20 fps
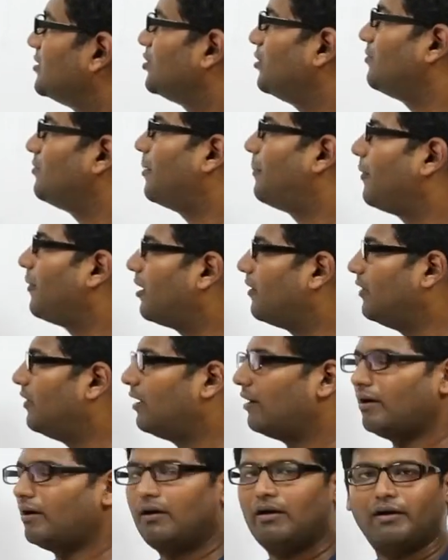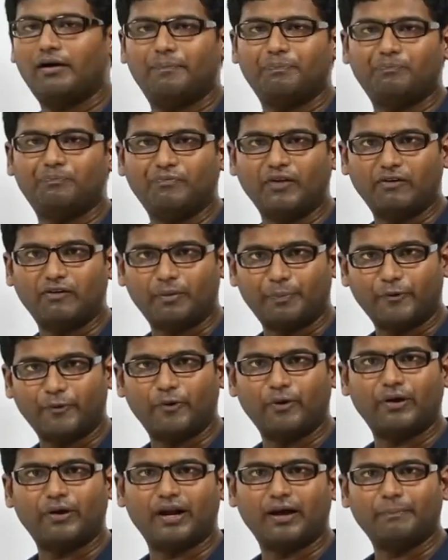assume our
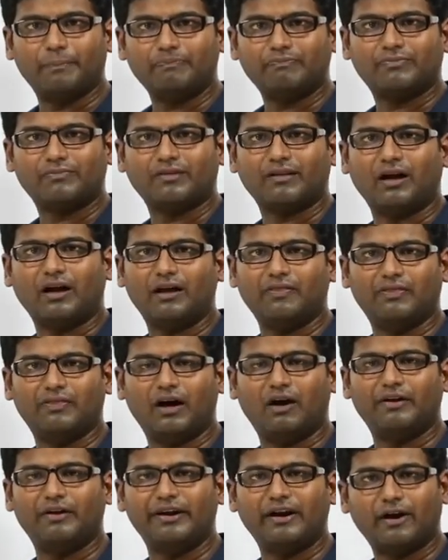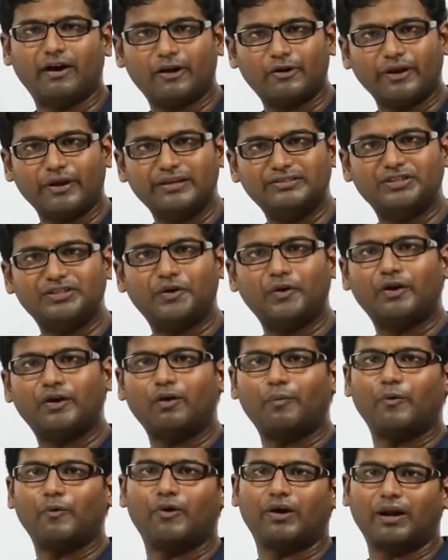program, in order to execute
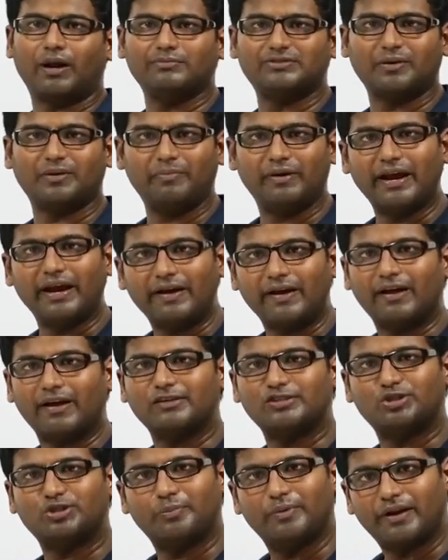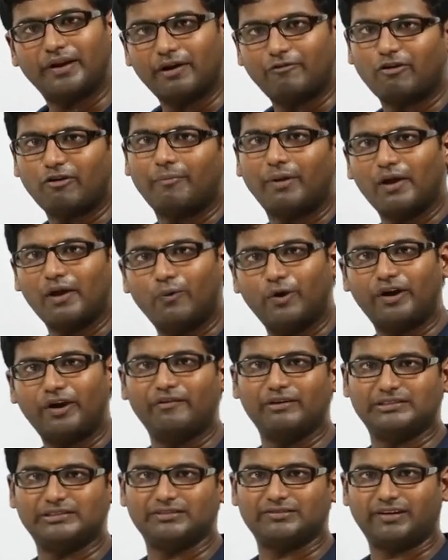our program, some data has to be read from IO
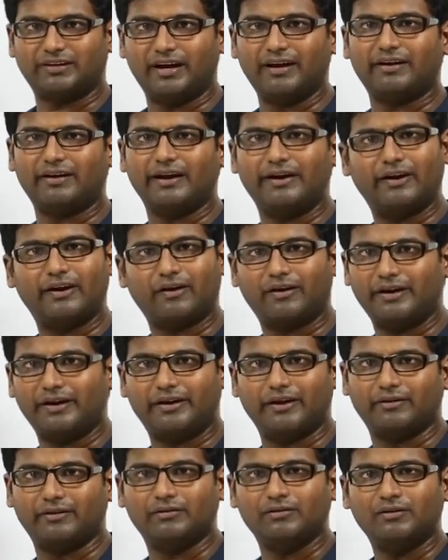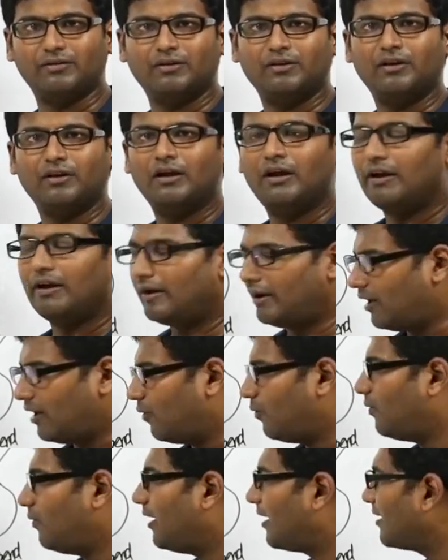devices, right? Read or written.
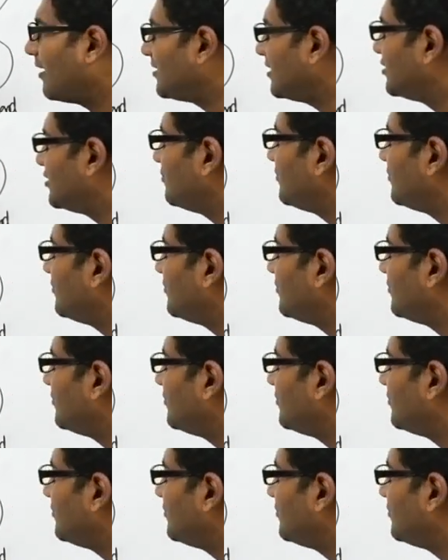Now let us